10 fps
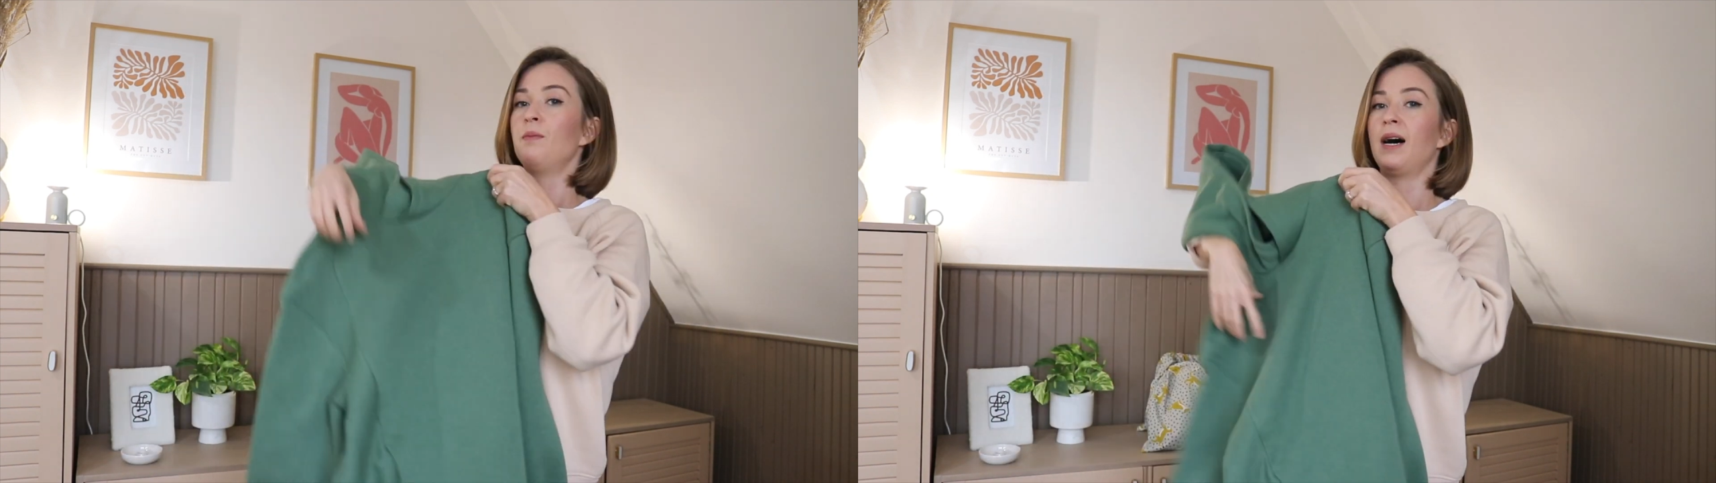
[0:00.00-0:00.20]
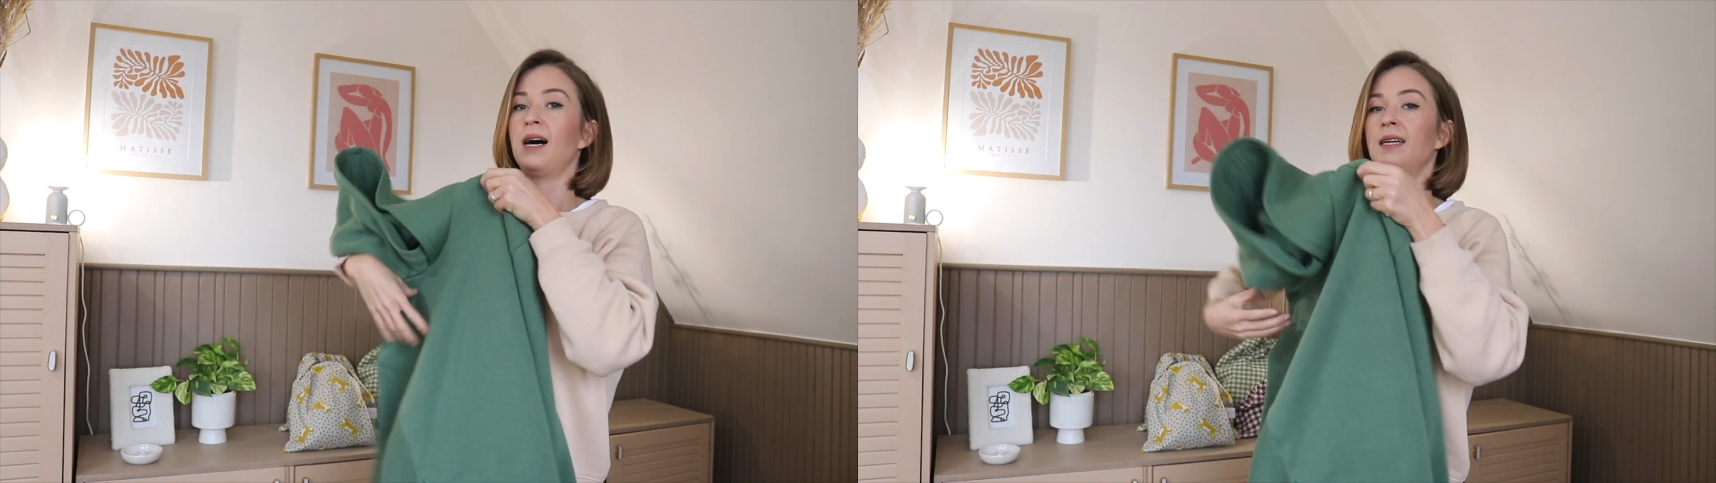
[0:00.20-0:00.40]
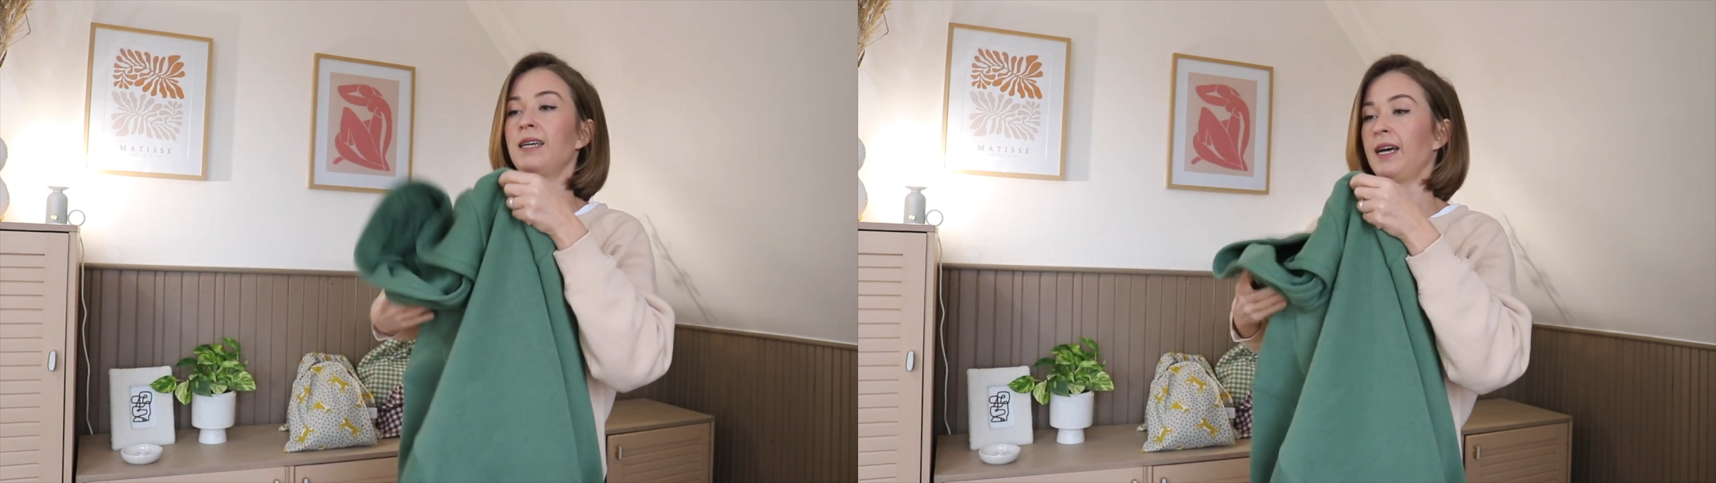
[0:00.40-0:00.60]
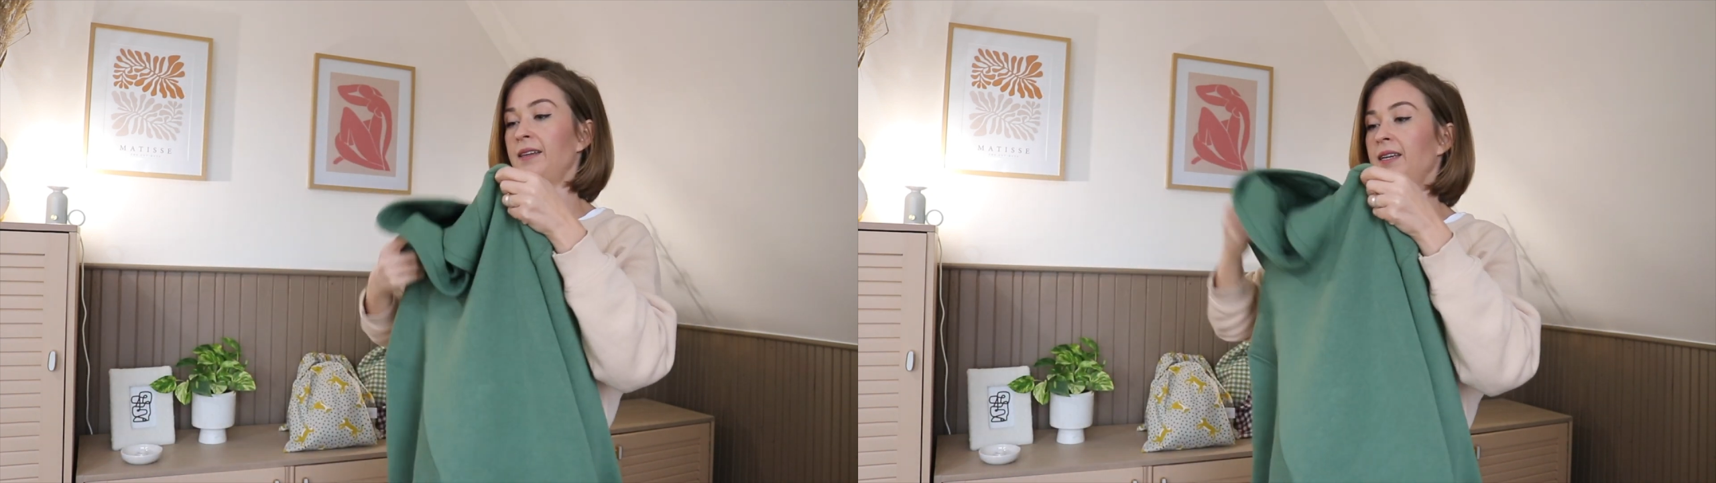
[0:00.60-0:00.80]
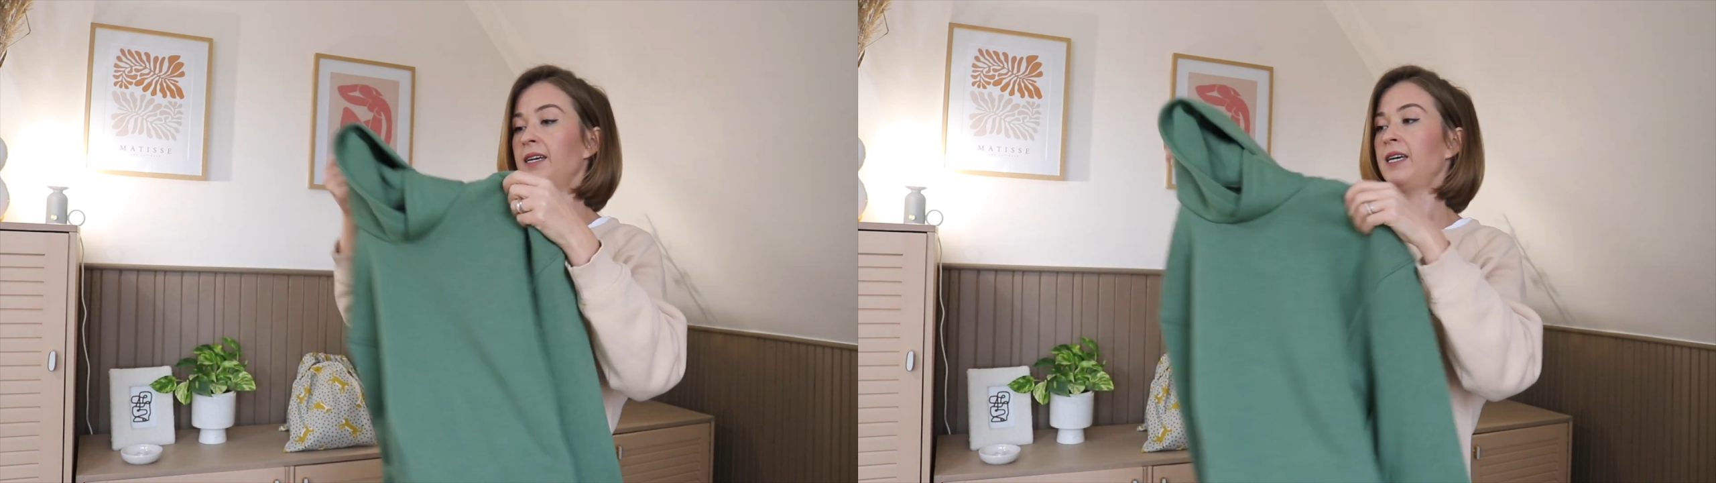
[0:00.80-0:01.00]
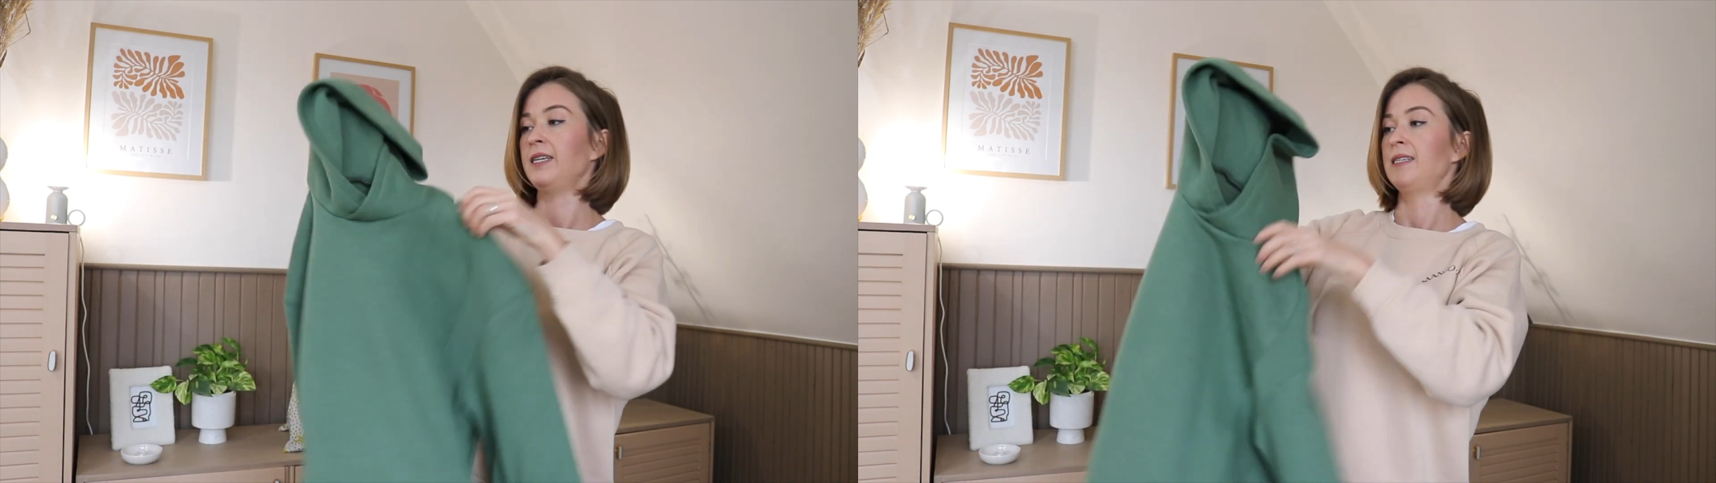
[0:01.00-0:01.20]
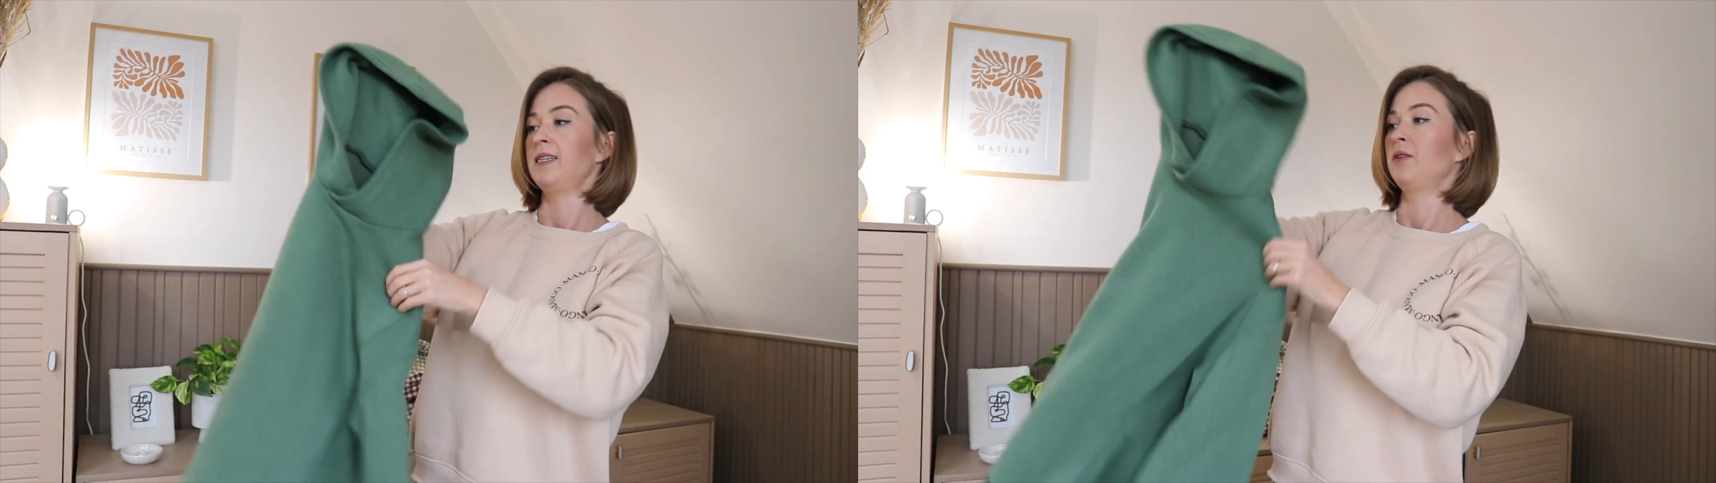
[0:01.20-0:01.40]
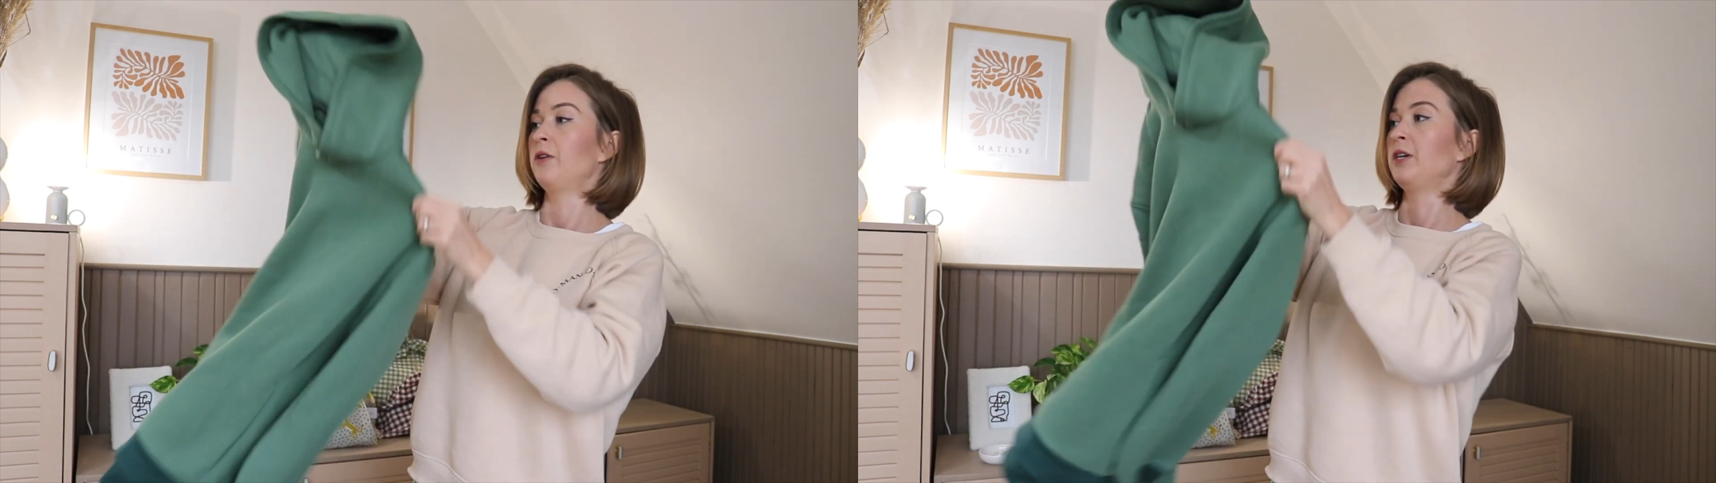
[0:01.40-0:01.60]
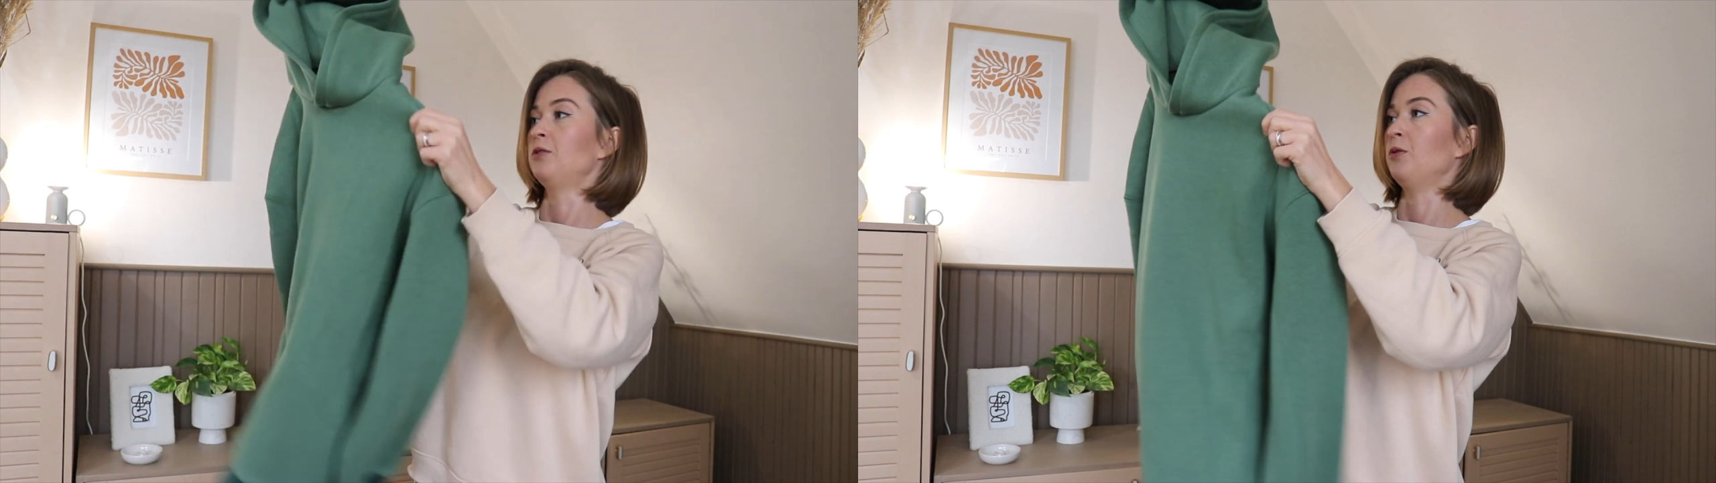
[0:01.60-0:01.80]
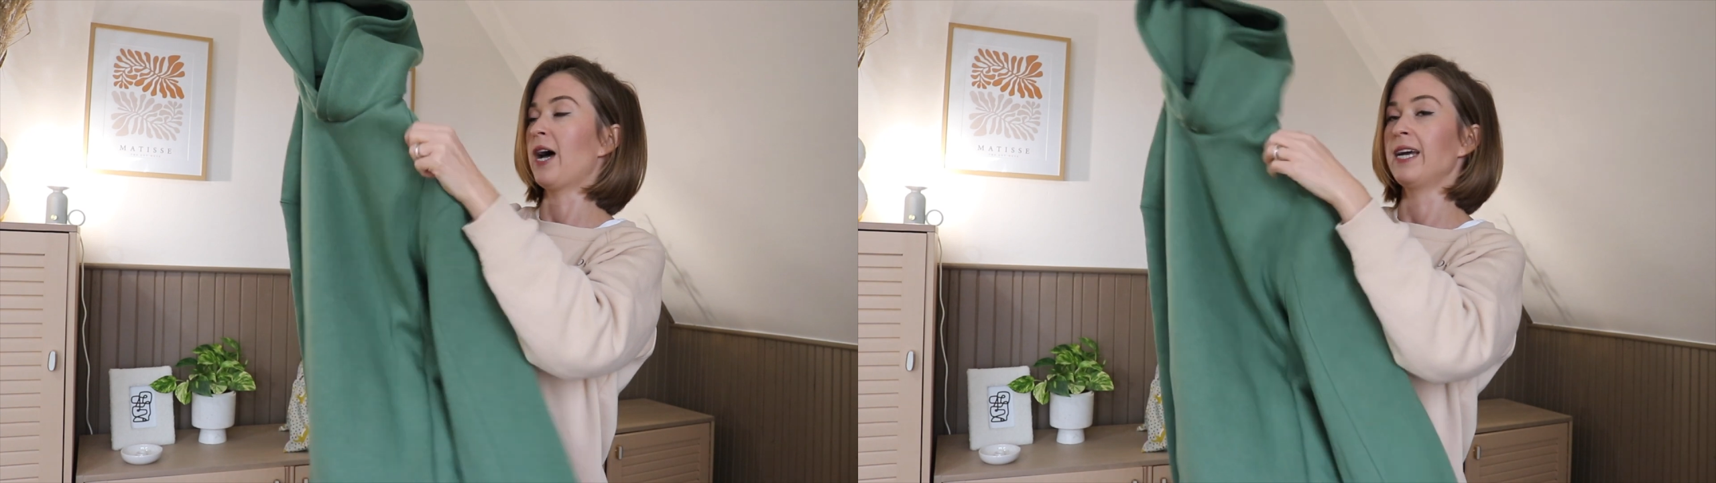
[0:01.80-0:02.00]
but I think he's still going
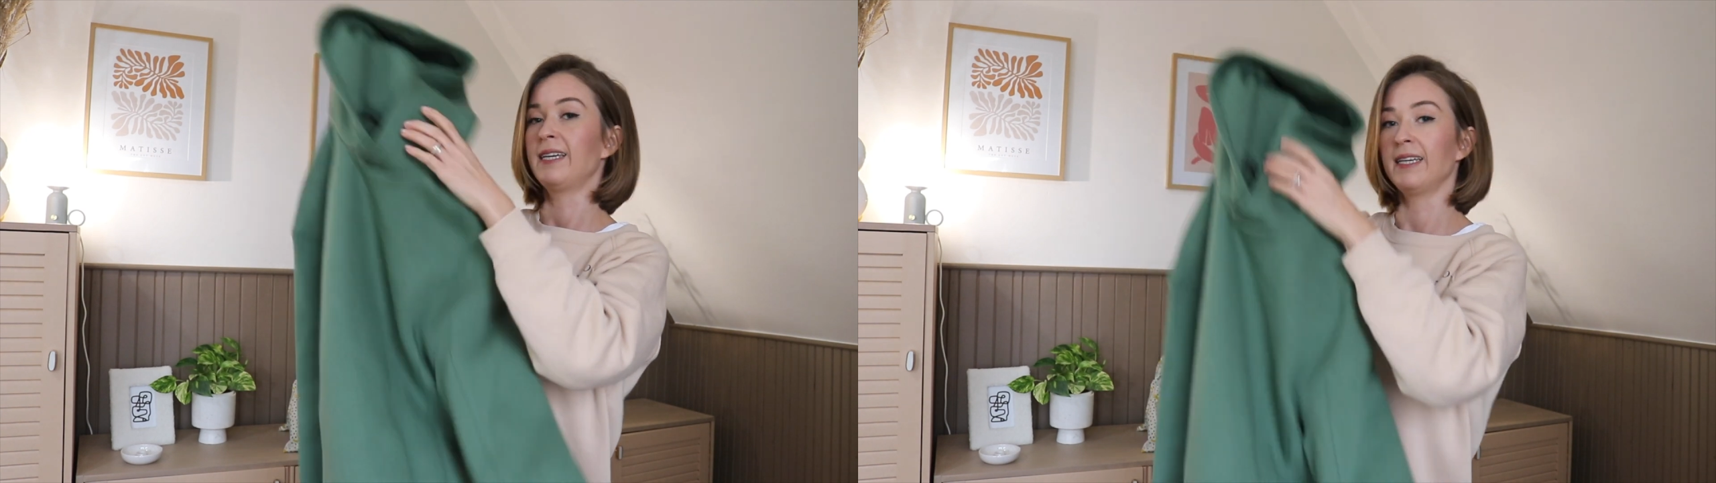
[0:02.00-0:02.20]
to like